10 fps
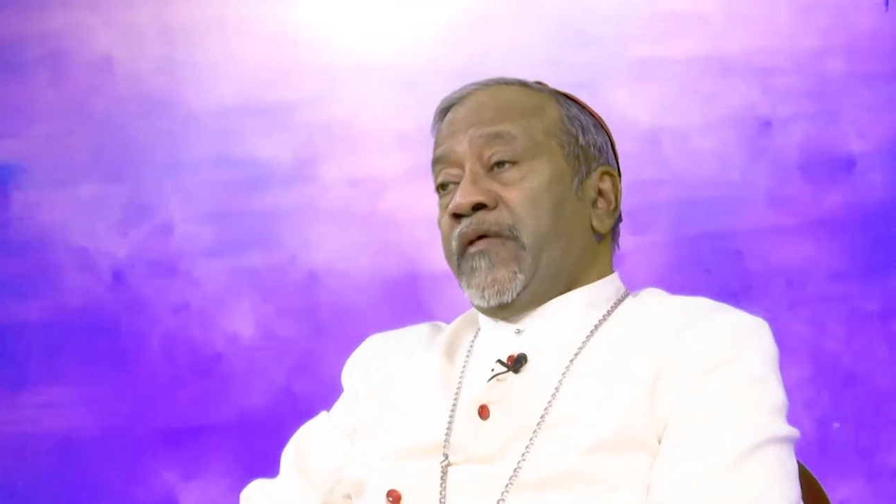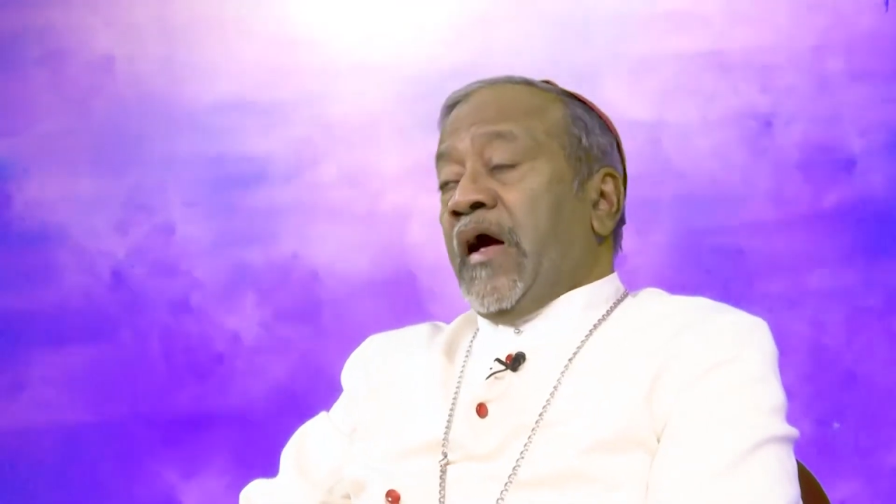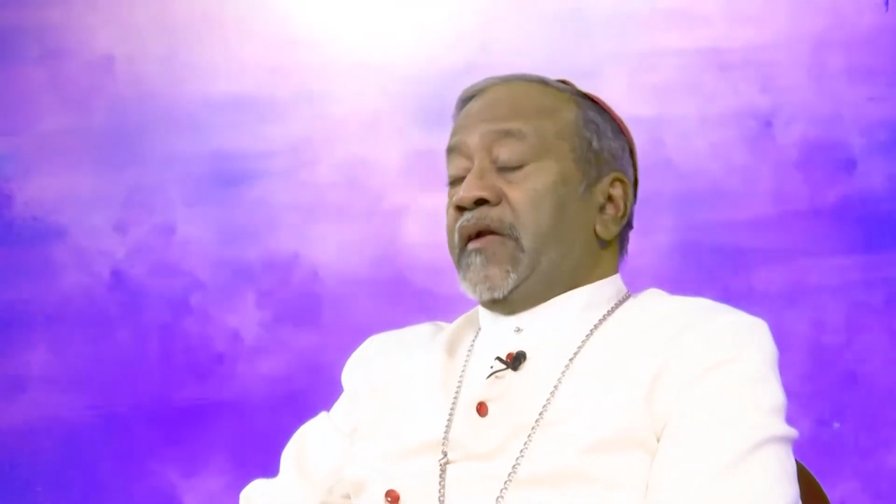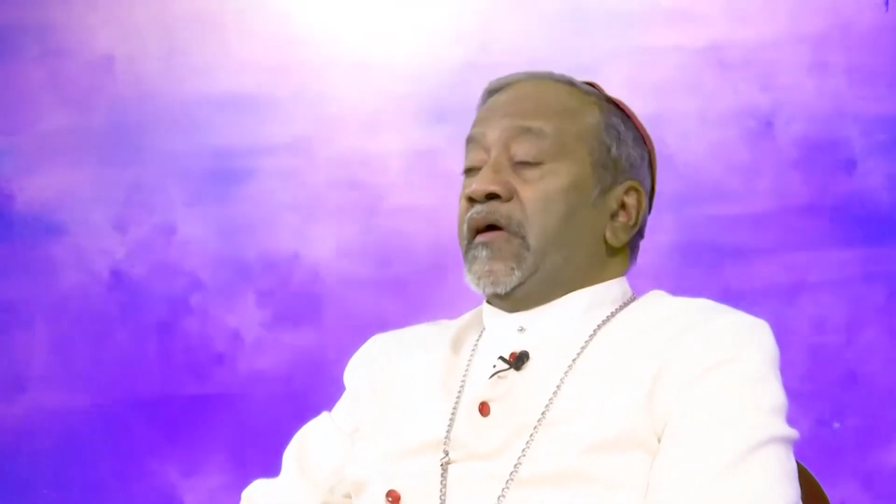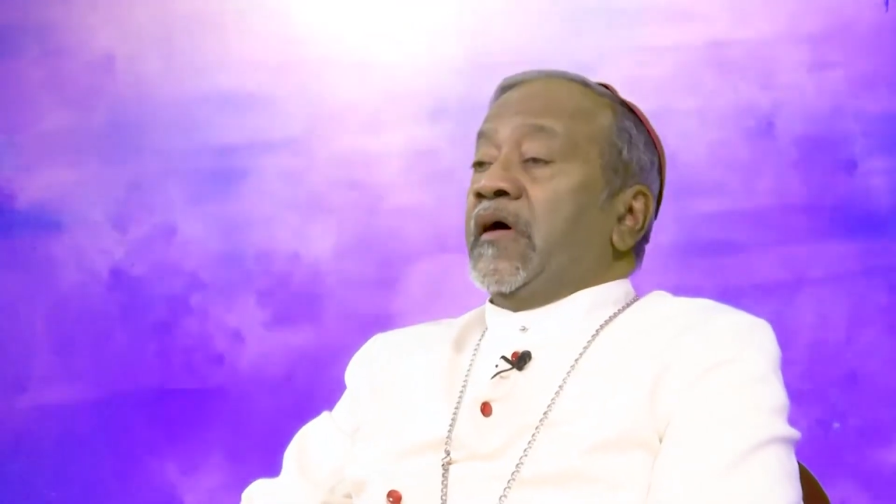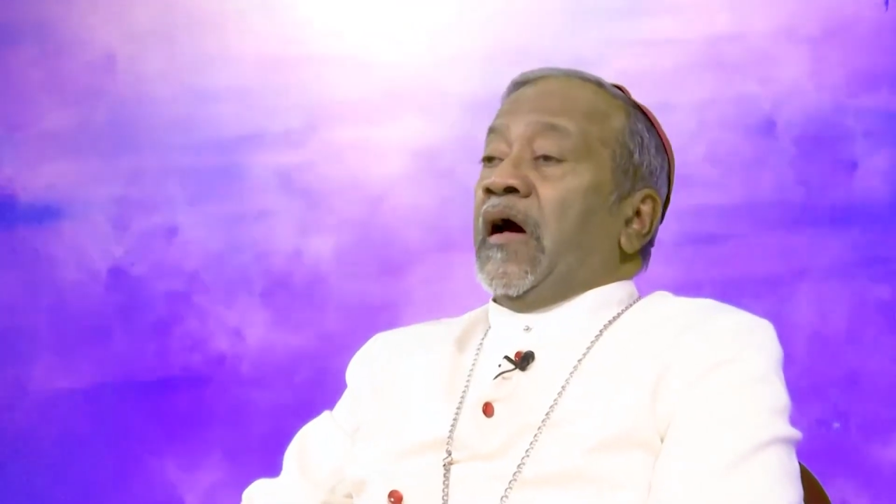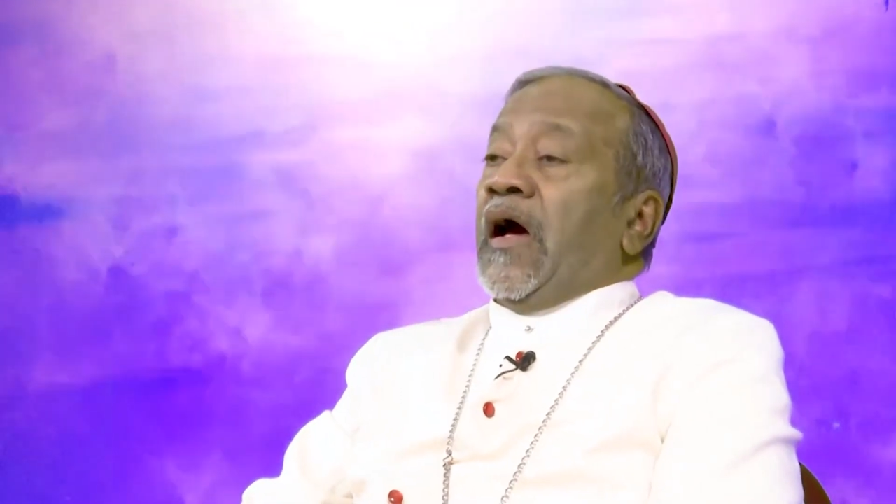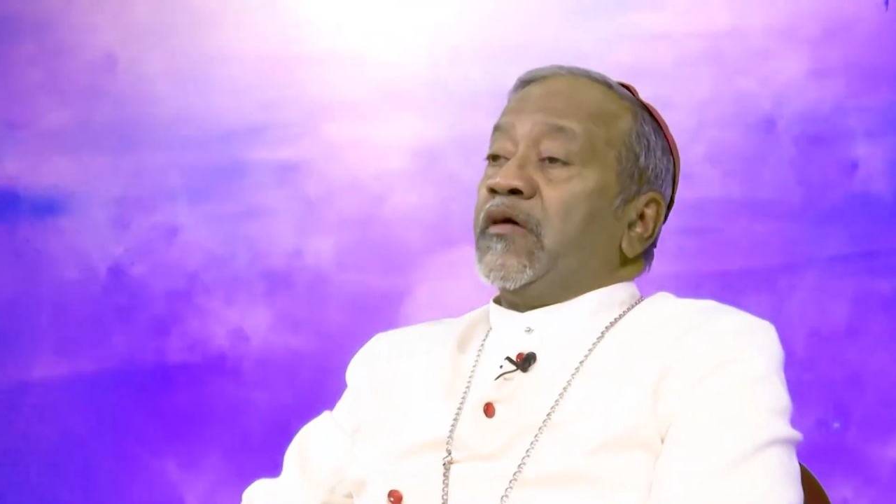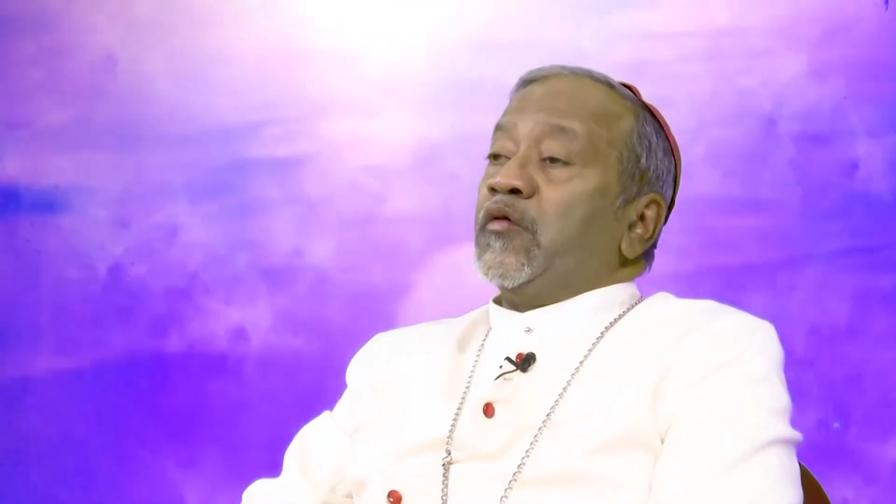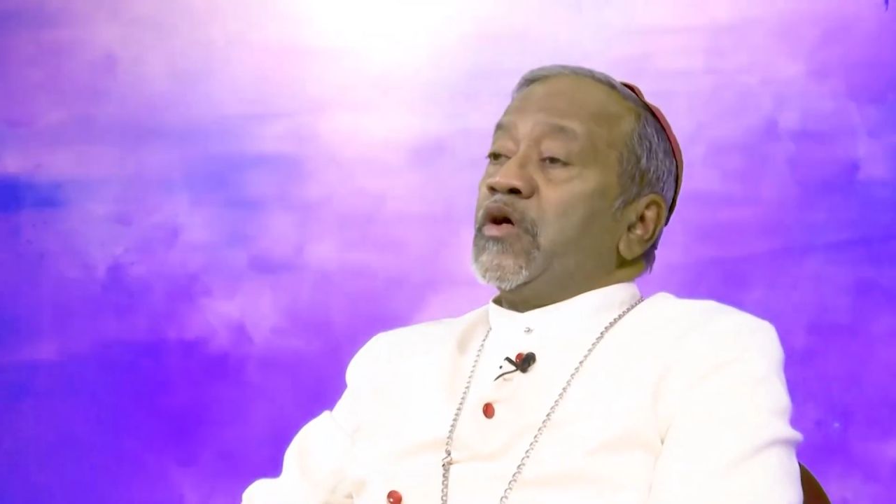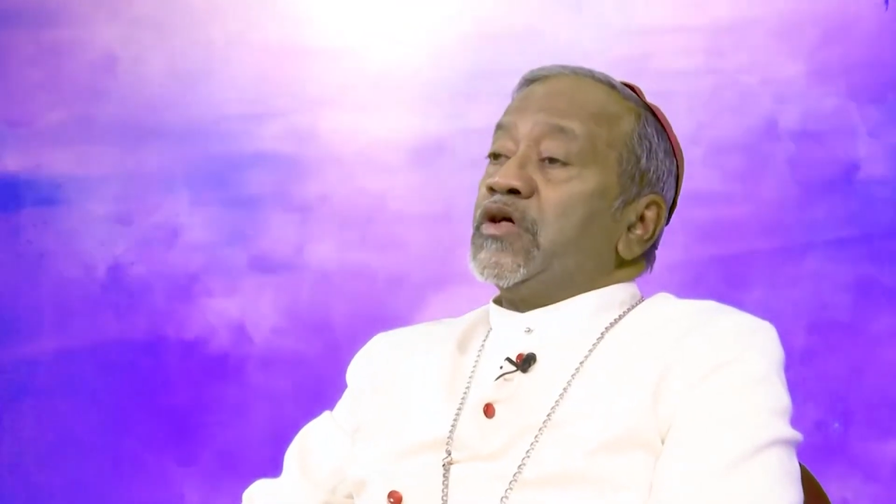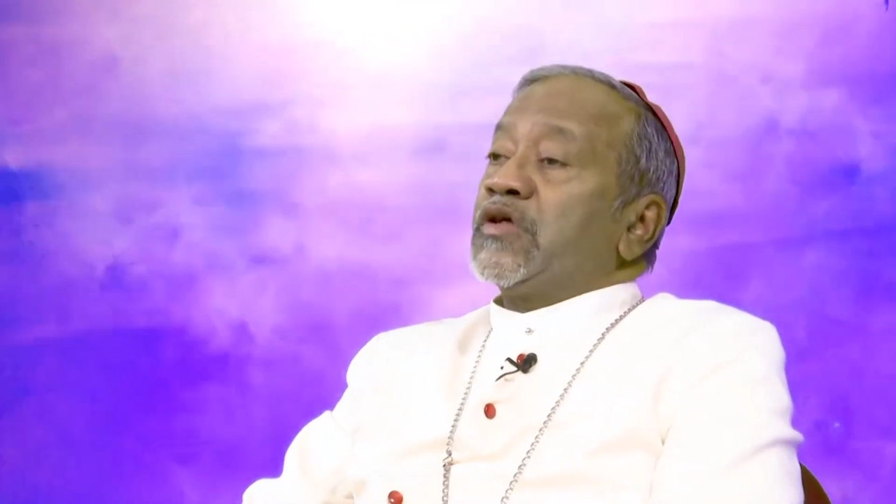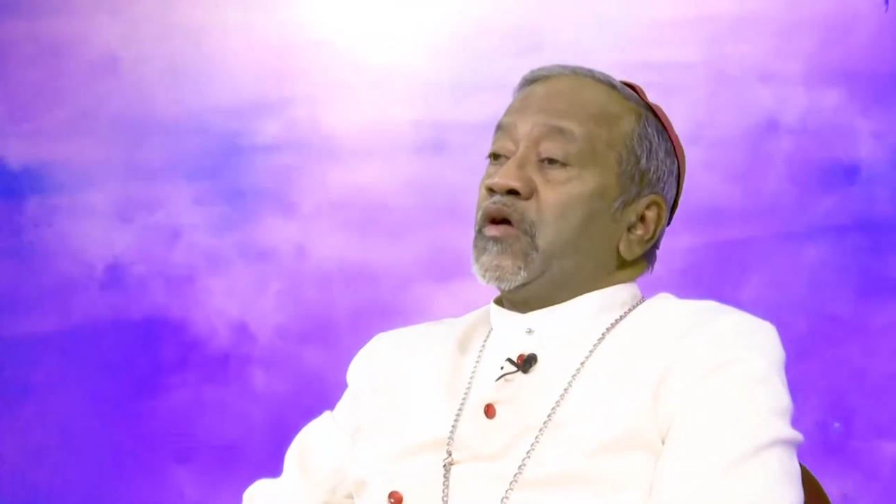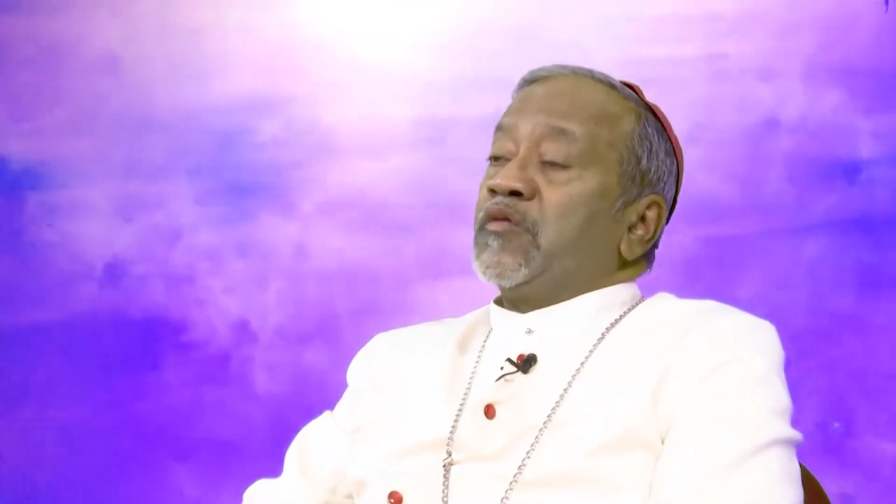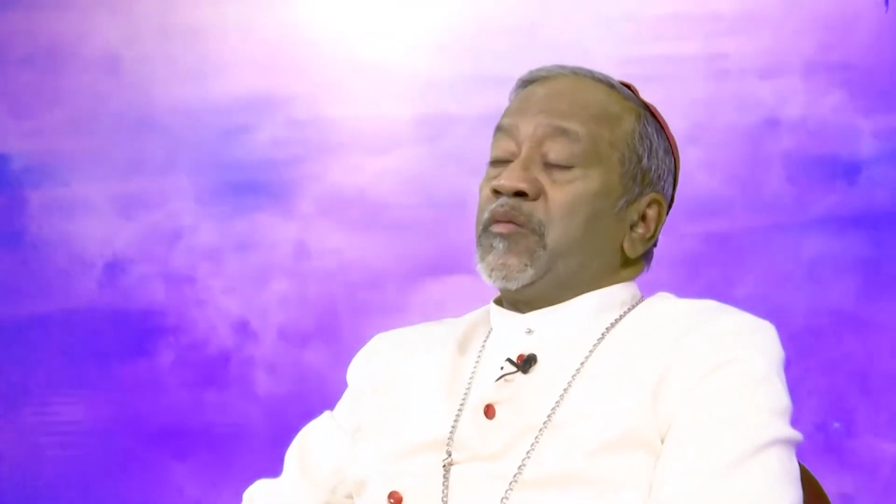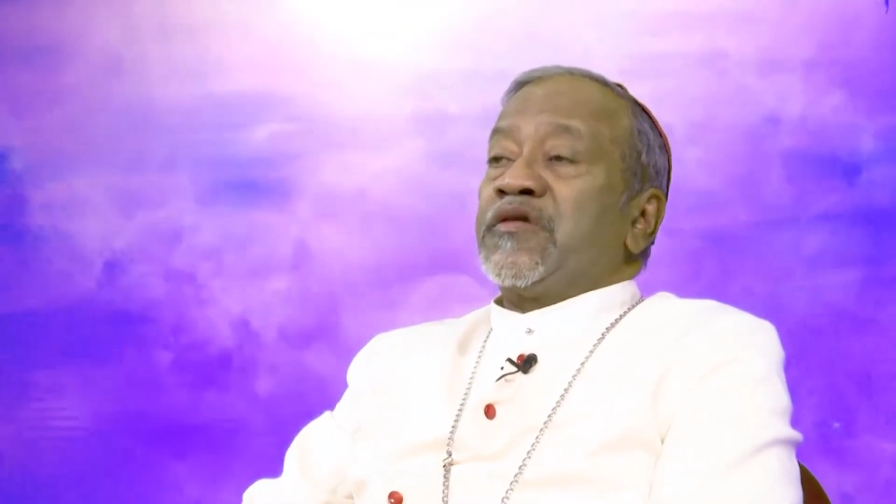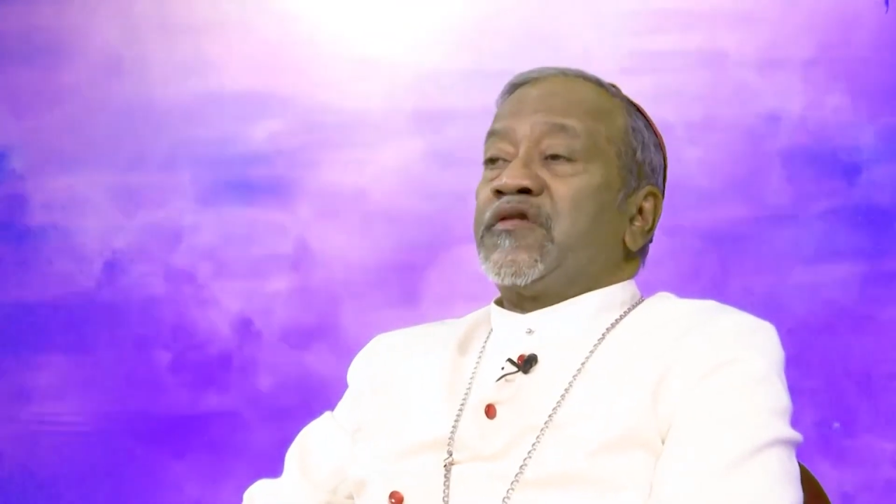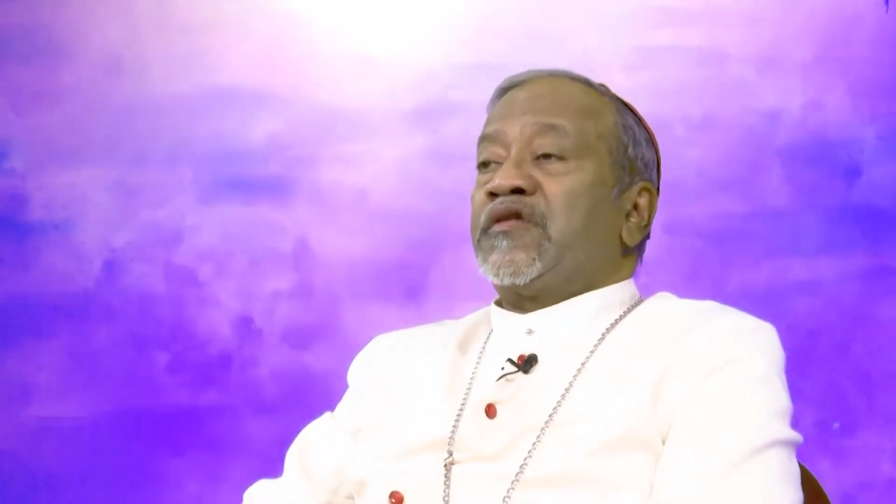at the adoration of the Blessed